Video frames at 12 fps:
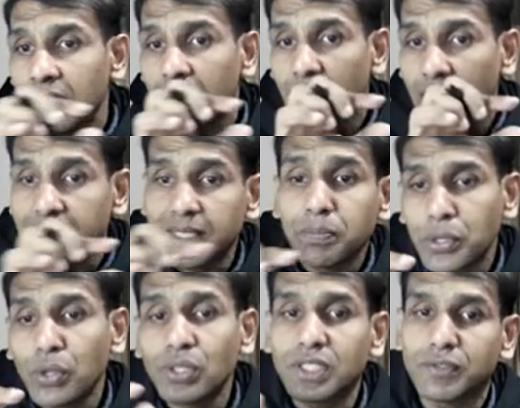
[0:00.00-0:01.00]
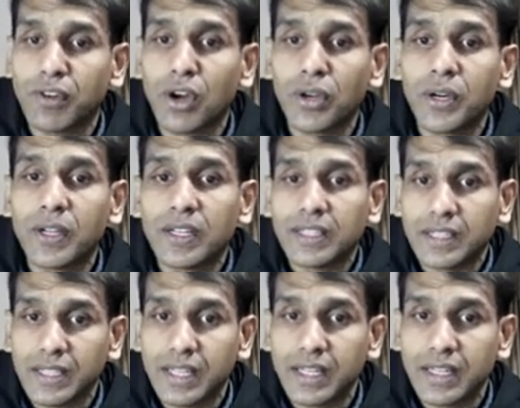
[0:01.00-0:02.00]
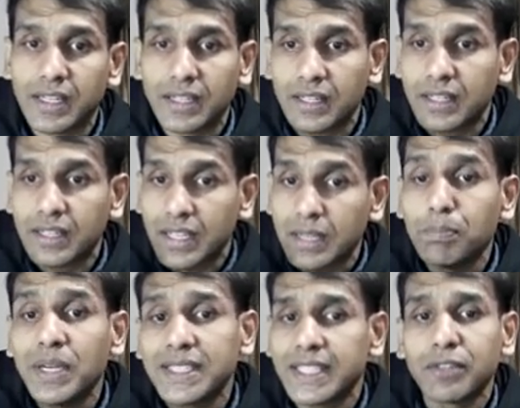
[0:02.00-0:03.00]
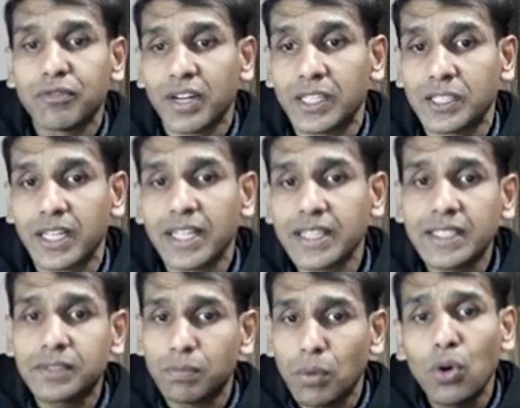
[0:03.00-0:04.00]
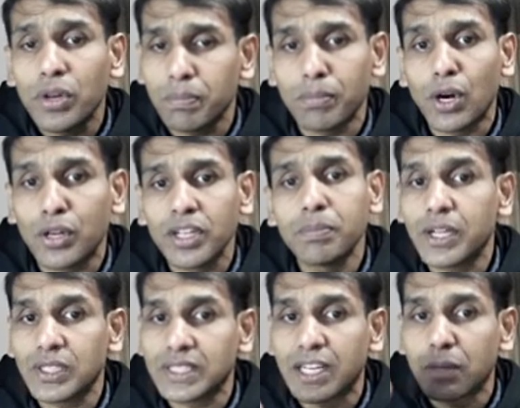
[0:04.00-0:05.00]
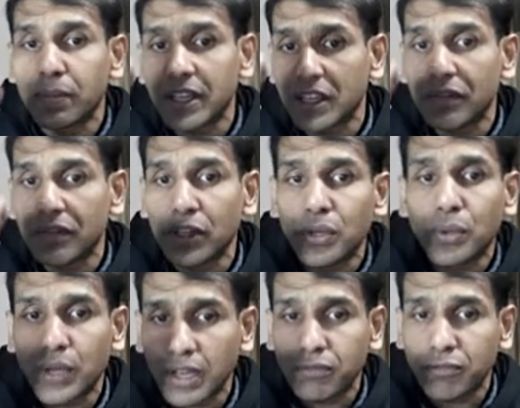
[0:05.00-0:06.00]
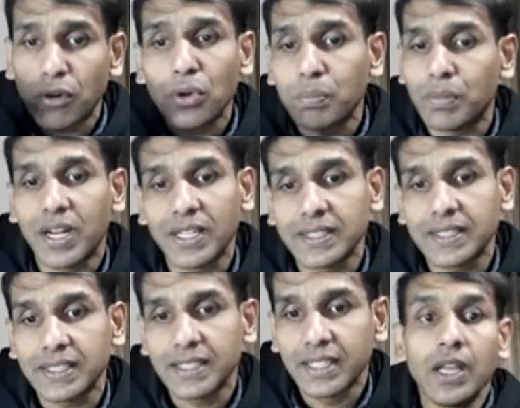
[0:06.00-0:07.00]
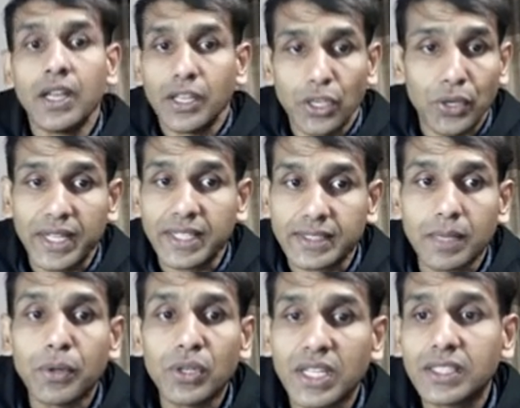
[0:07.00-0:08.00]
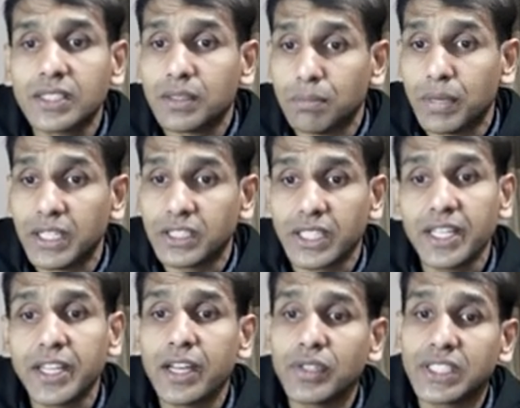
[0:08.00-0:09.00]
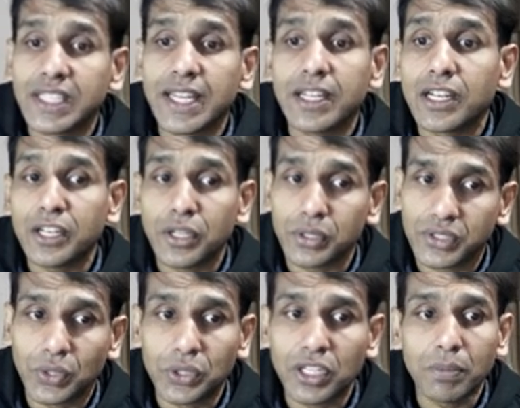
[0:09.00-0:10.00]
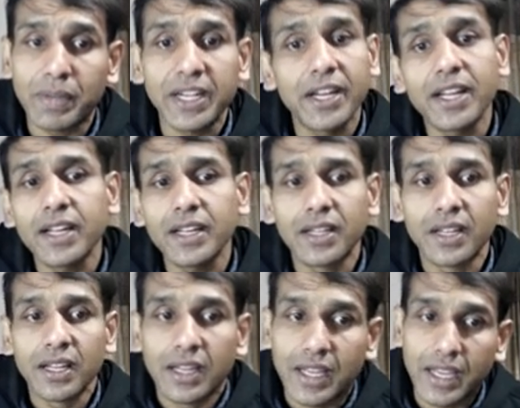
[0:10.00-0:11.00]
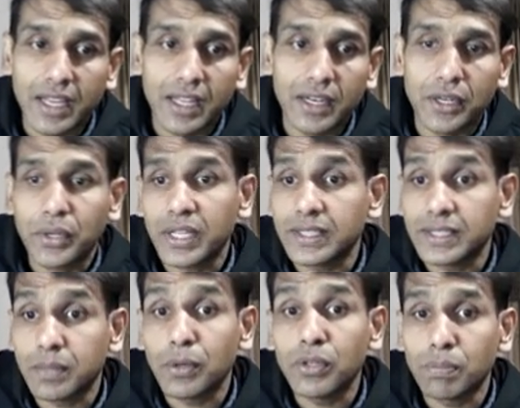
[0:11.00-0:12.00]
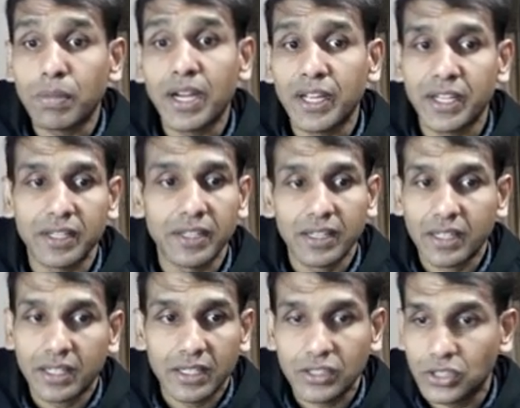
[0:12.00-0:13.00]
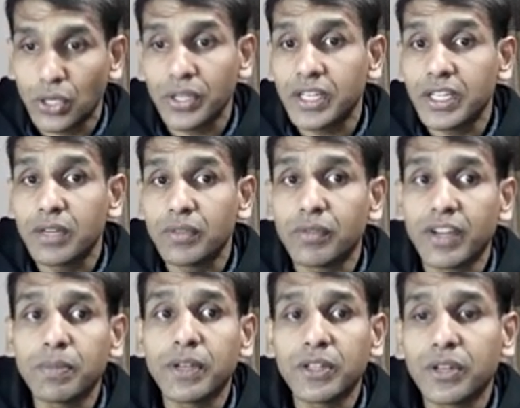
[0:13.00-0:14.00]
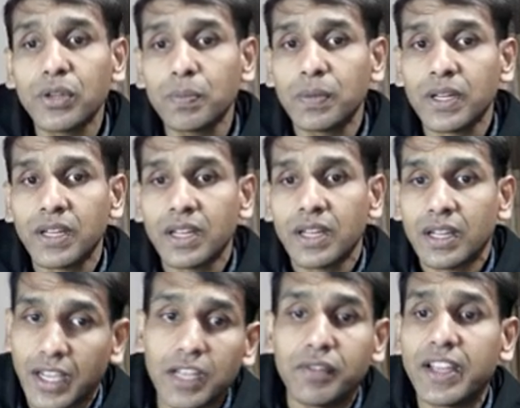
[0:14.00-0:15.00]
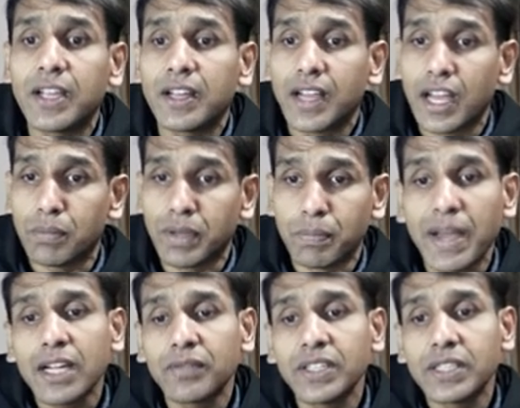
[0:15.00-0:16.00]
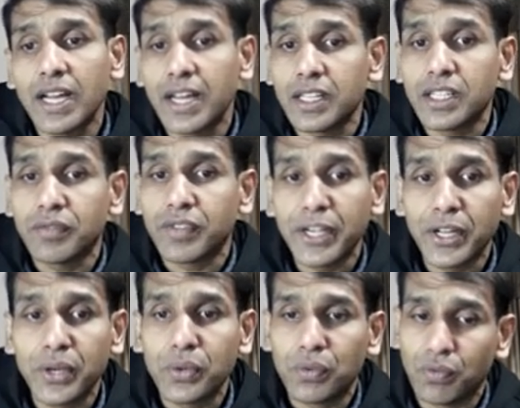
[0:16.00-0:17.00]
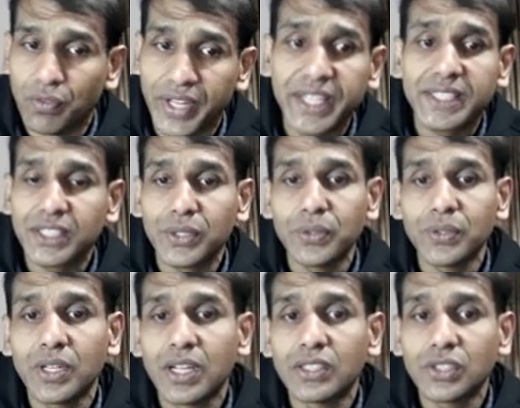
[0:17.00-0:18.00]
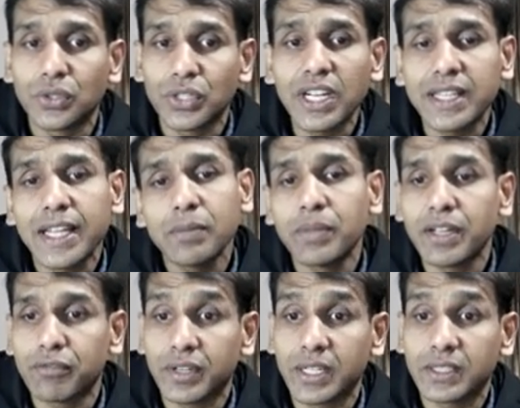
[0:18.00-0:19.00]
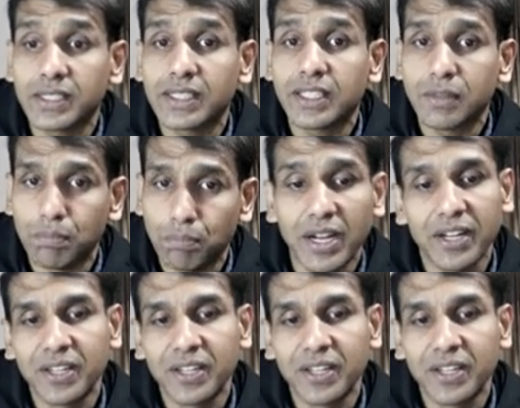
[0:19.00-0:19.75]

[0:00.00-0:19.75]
asymptotes for the implicit function and that's more important because that will be giving you a 4 marks. You can support us by sharing our channel in your social media and you can support by joining our Viber group. Anyway, I'll be back with another video very soon. So till then my friends, bye.